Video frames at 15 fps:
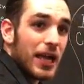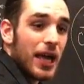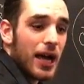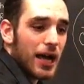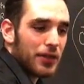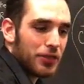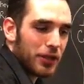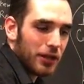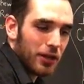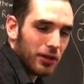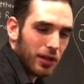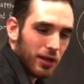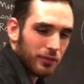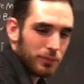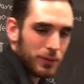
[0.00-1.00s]
Or? Yeah, I think a
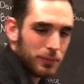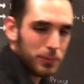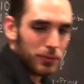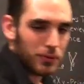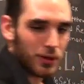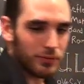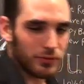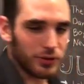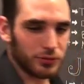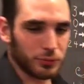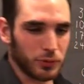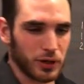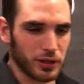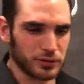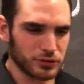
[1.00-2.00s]
lot of people love this
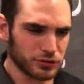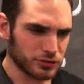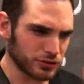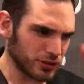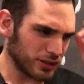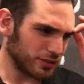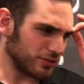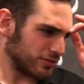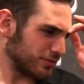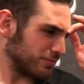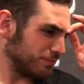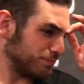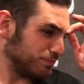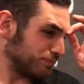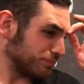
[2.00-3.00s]
wine. Just it's
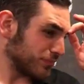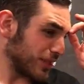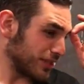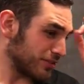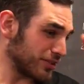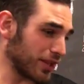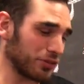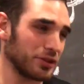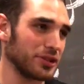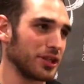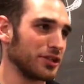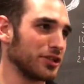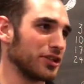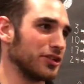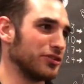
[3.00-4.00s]
it's nothing
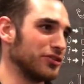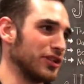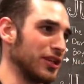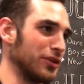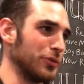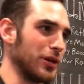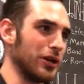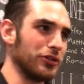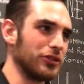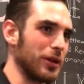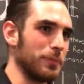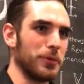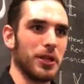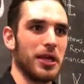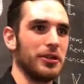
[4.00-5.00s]
that you're going to see anywhere else.
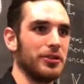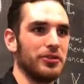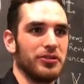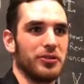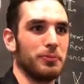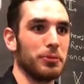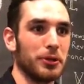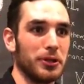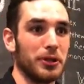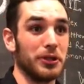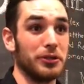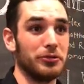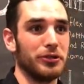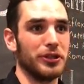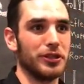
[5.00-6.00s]
That blend is completely
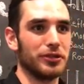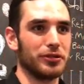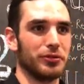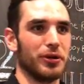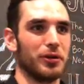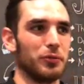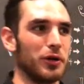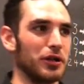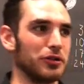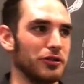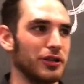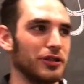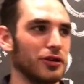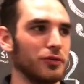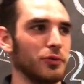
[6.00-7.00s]
unique to our
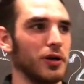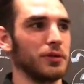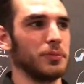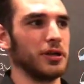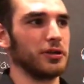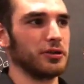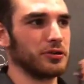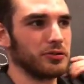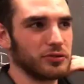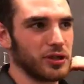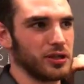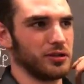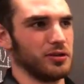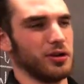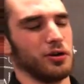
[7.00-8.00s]
winery and our winemakers.
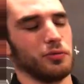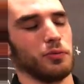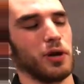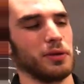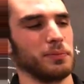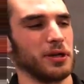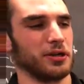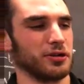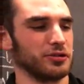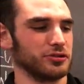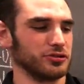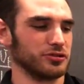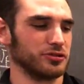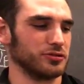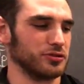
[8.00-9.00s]
And our winemaker
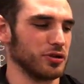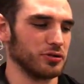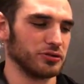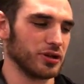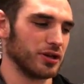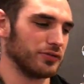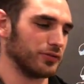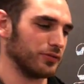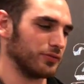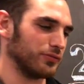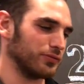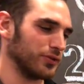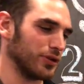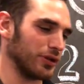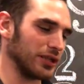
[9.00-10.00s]
just goes off of,
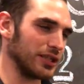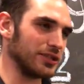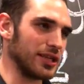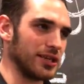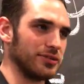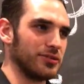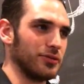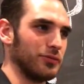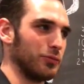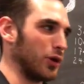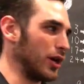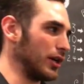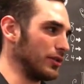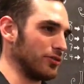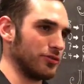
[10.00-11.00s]
you know, he tastes the
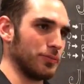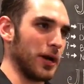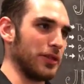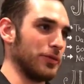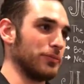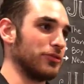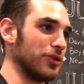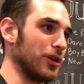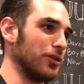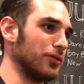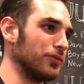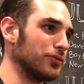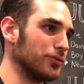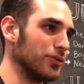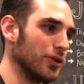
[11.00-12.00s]
wines by
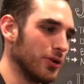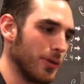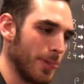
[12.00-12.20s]
themselves